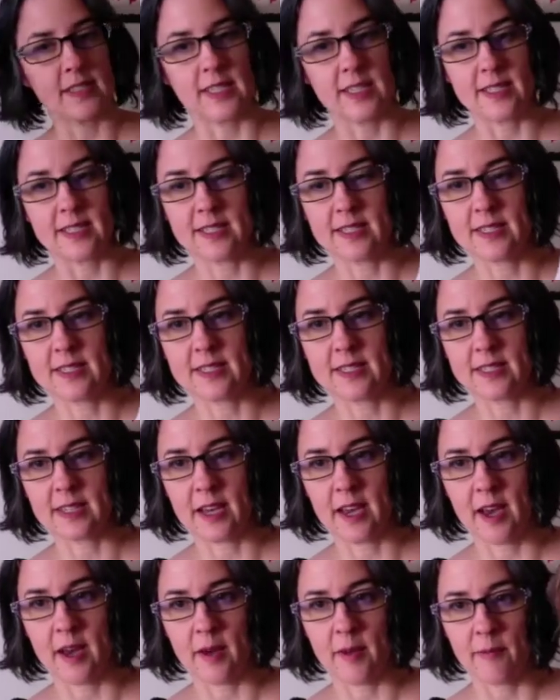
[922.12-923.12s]
It's
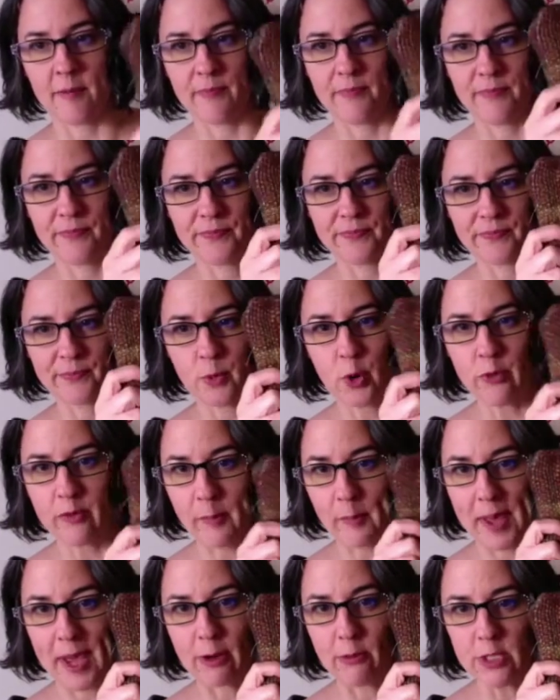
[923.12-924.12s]
more of a
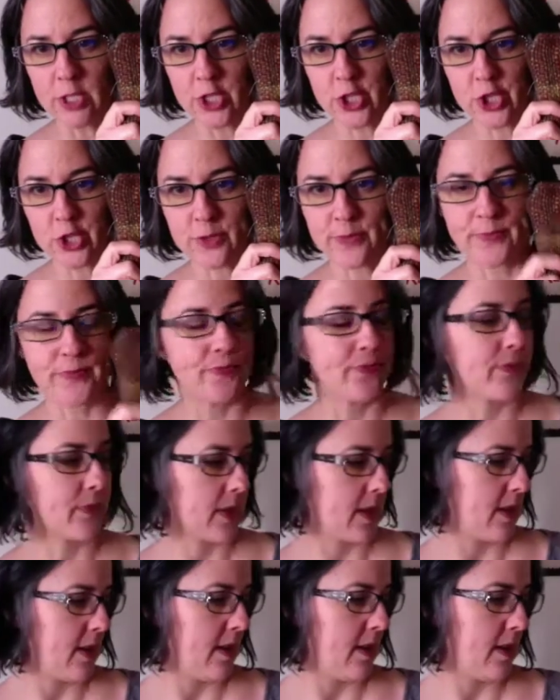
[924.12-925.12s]
pouch.
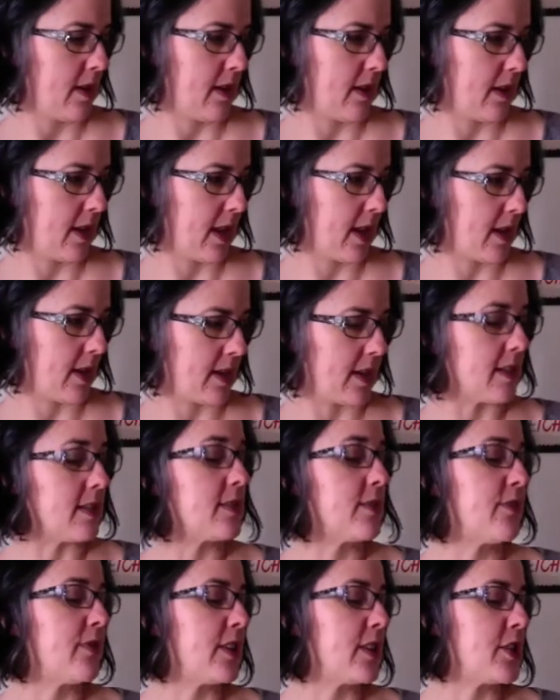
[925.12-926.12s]
Again, it
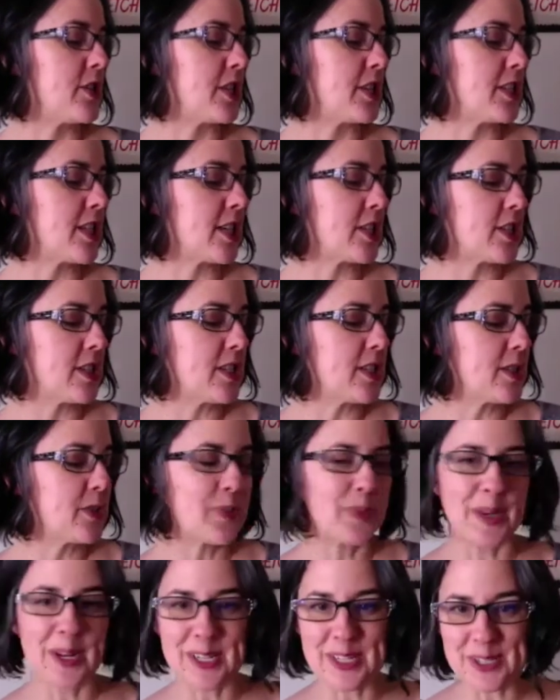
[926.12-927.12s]
needs finishing touches,
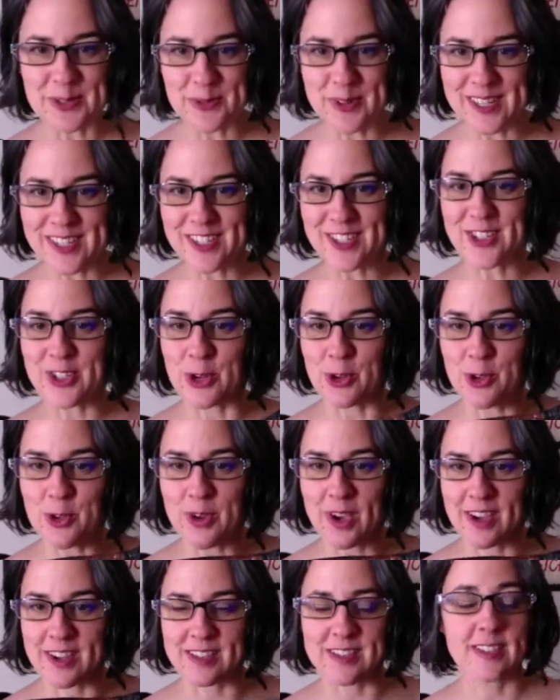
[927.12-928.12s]
but I just wanted to show you
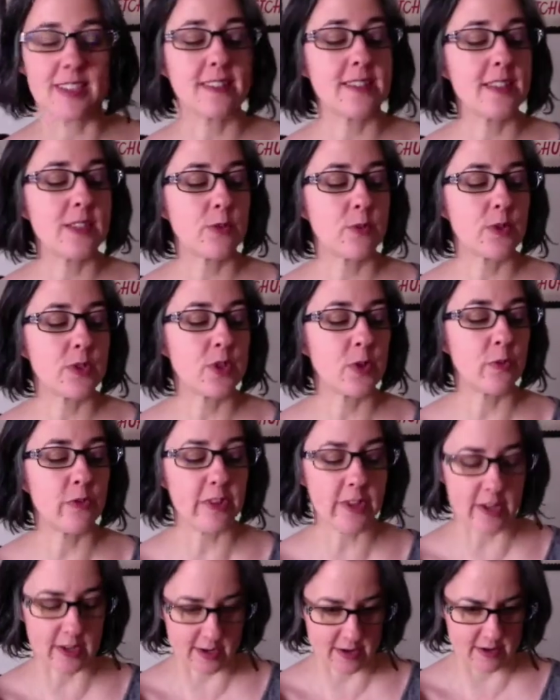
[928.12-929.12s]
guys because these were so
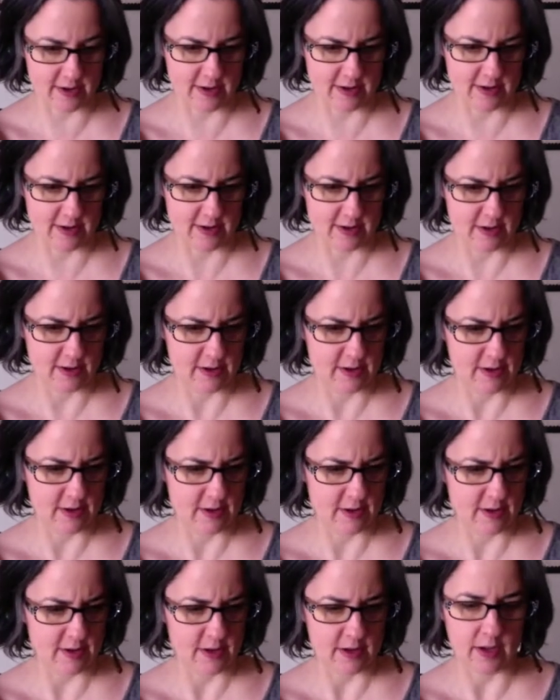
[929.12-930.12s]
fun.
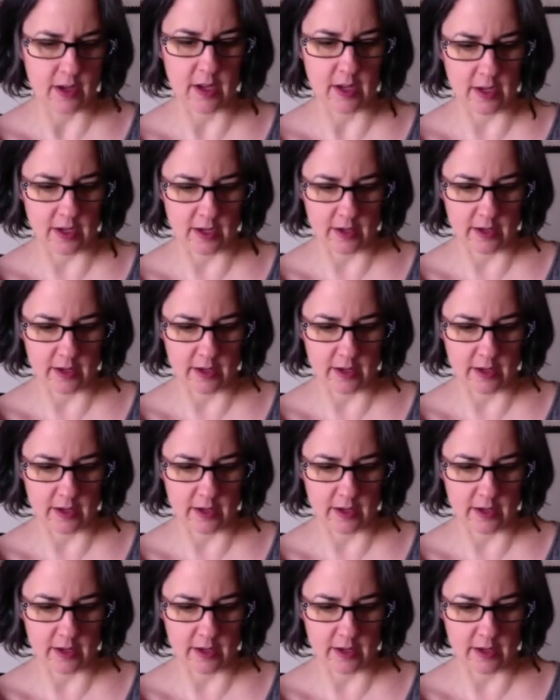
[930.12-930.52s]
What